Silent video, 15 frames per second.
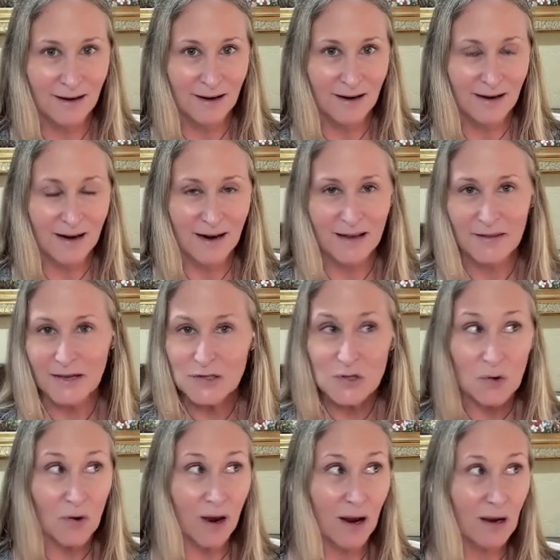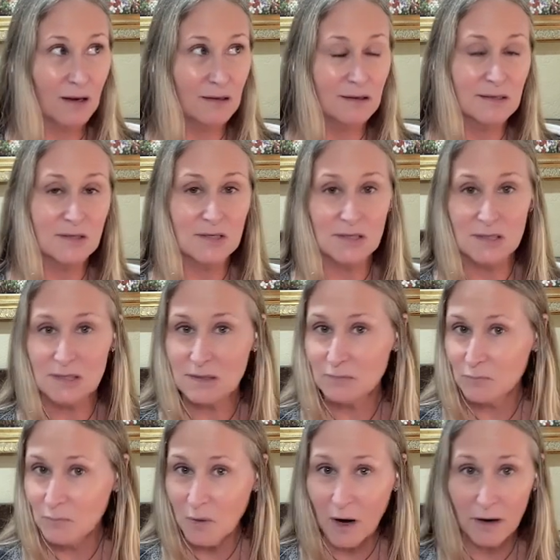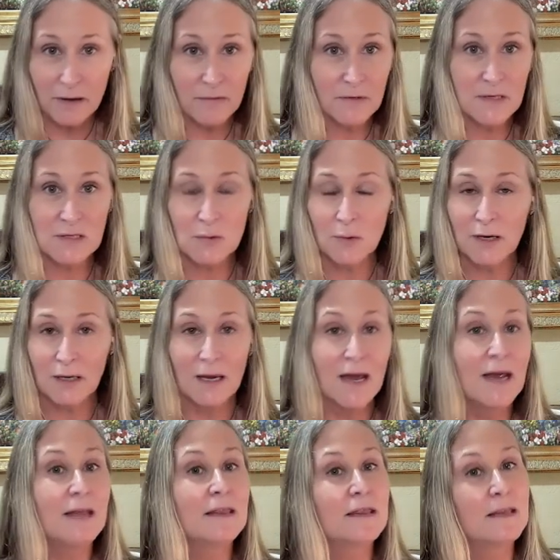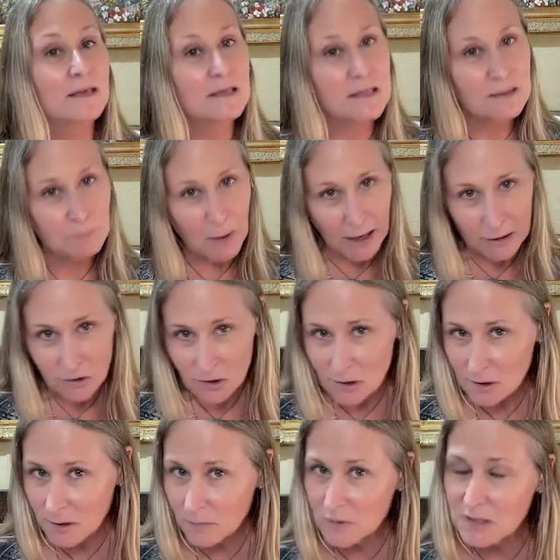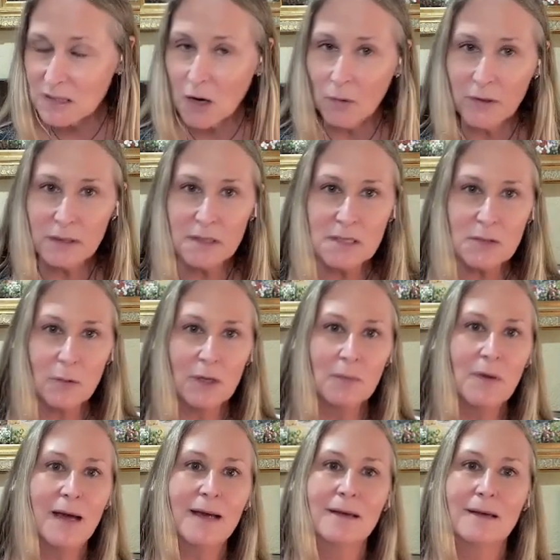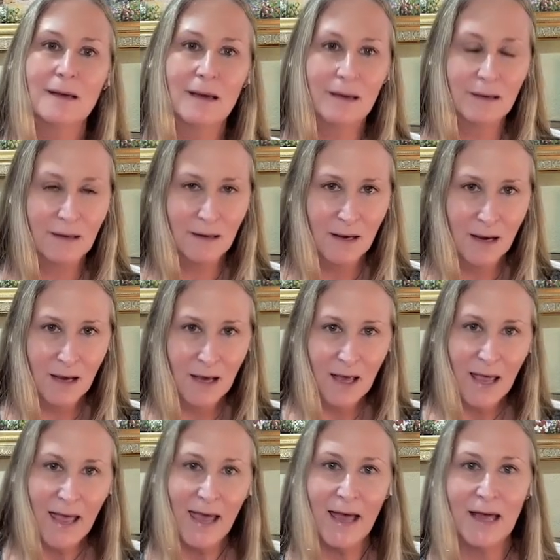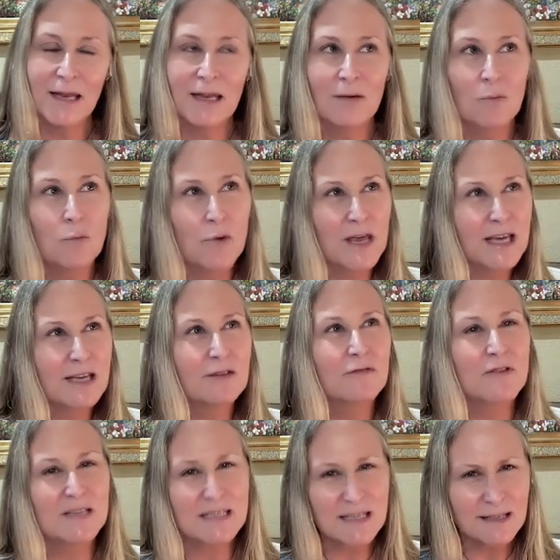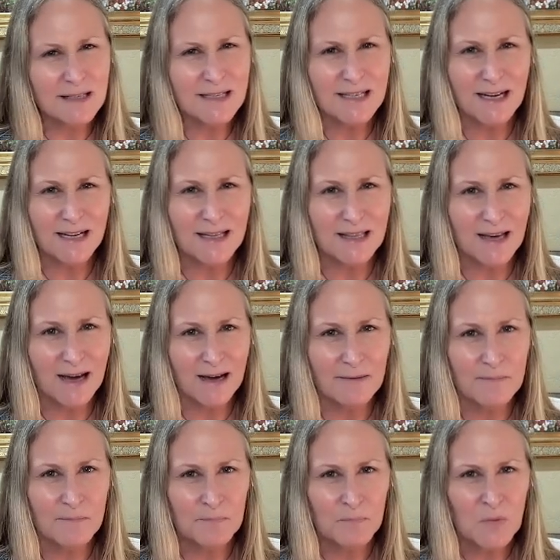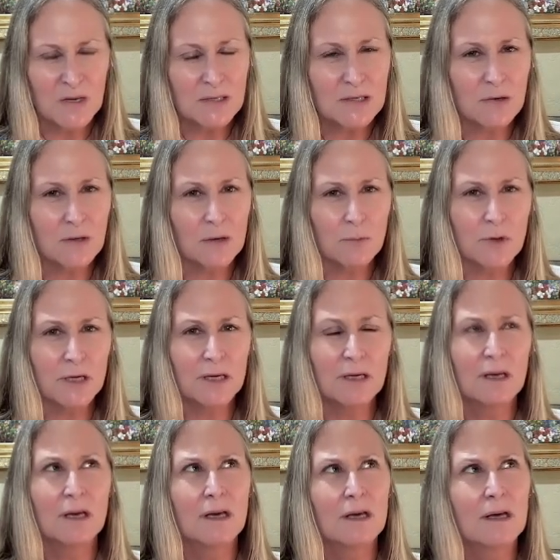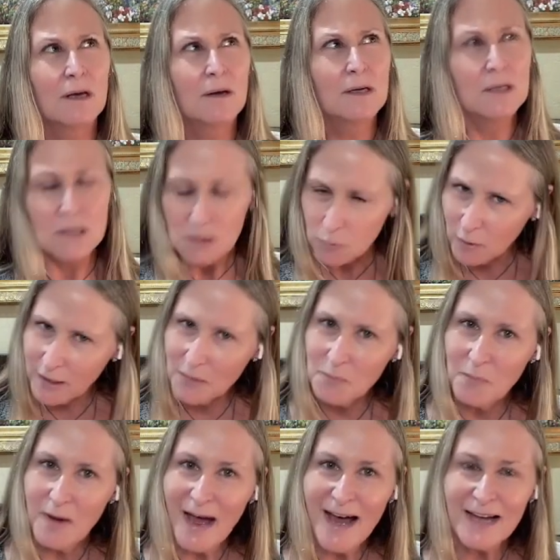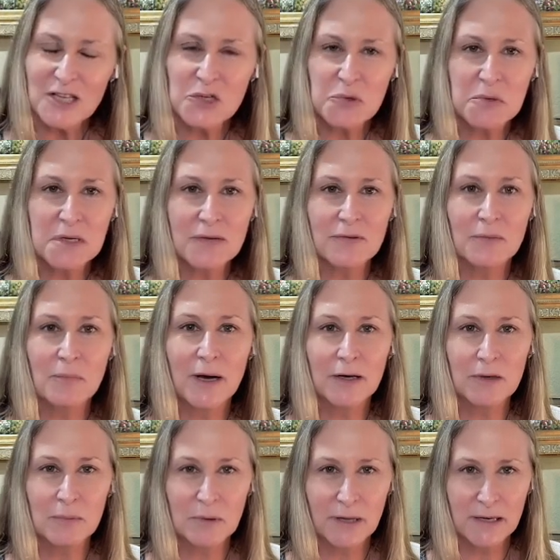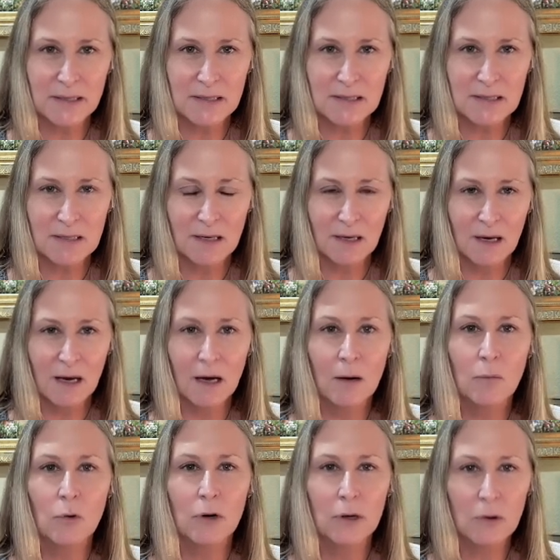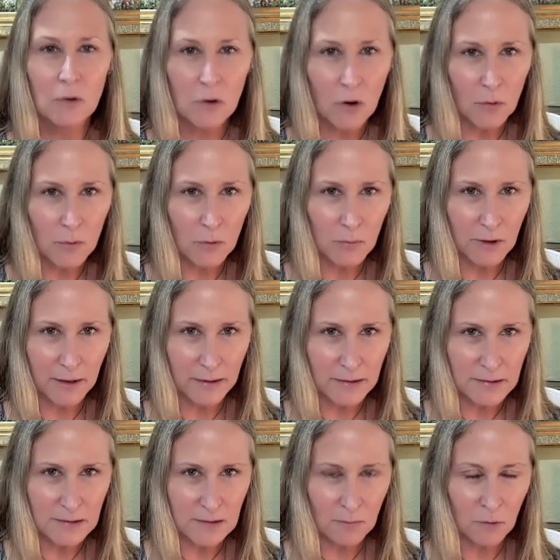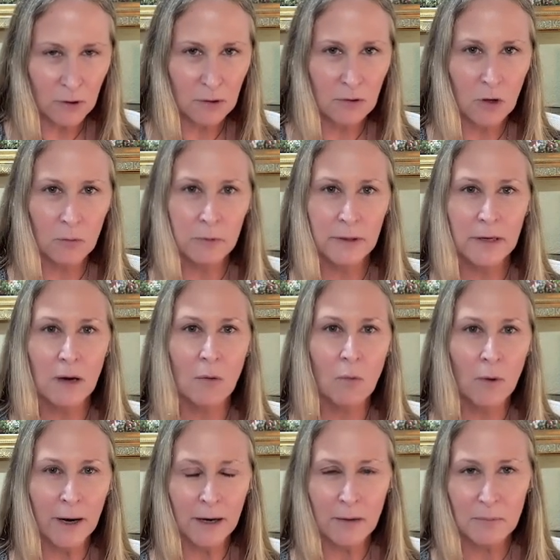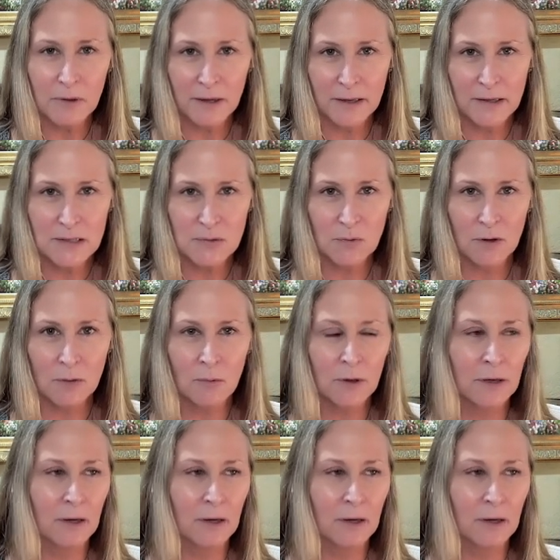And that's okay. This is part of the swing. This pendulum is going to swing back again. And we can facilitate that so that we swing back to an even better place, a more global place, a more globally aware place where we're